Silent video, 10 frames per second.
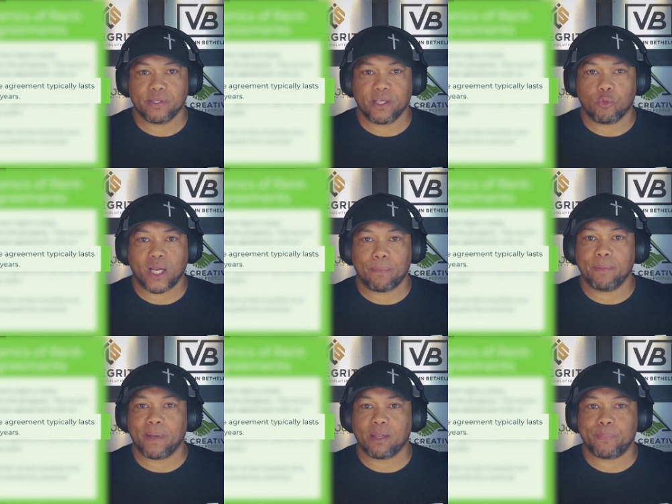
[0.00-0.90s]
And what I
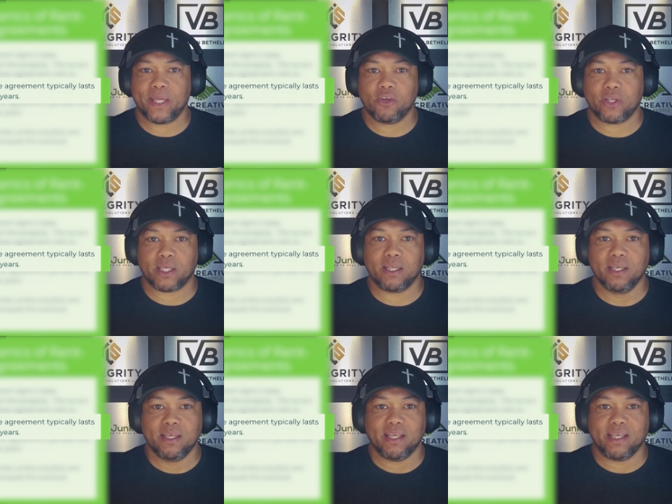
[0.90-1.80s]
mean by the period
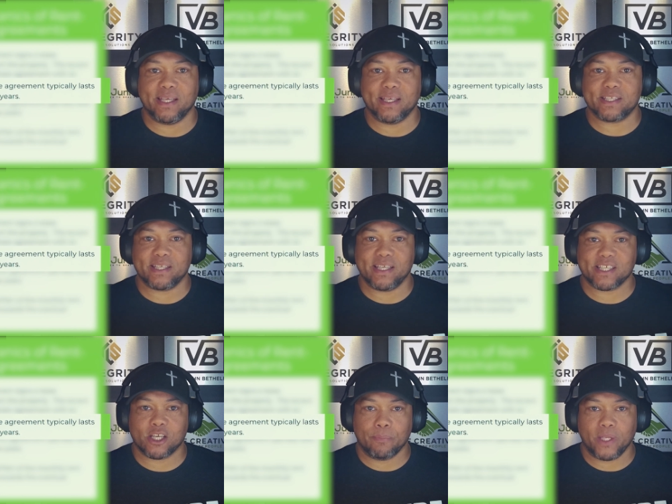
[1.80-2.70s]
is, is
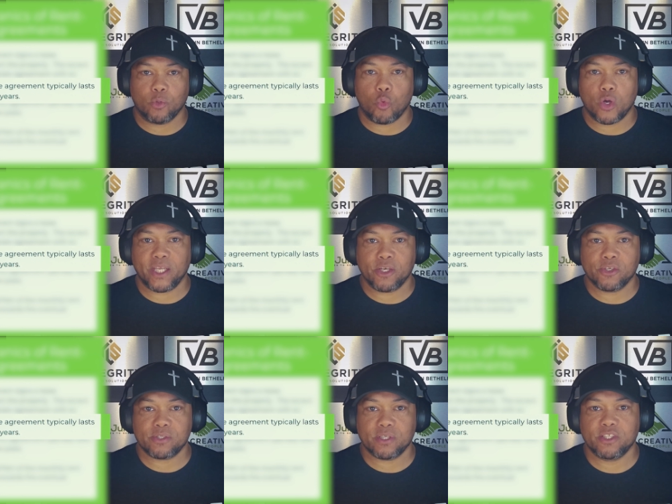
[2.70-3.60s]
it going to be one
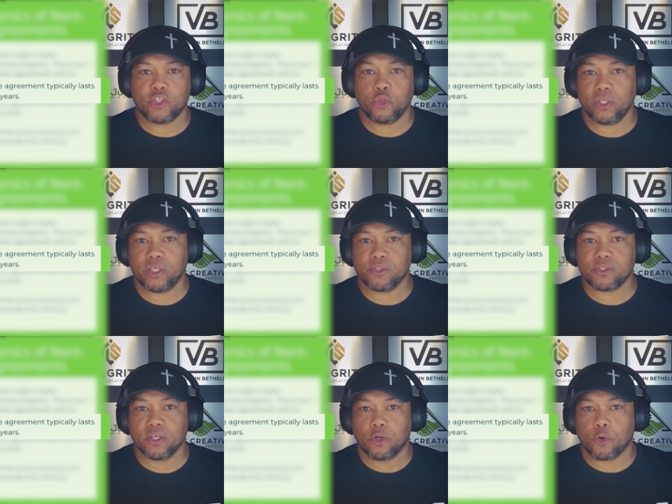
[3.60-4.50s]
years, two
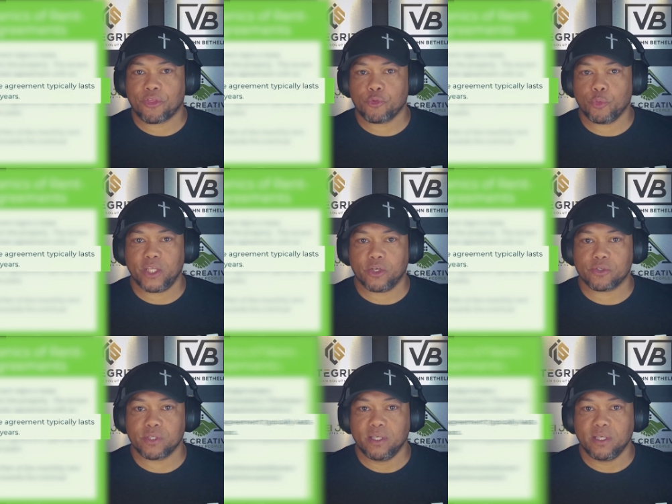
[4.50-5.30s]
years, or three years?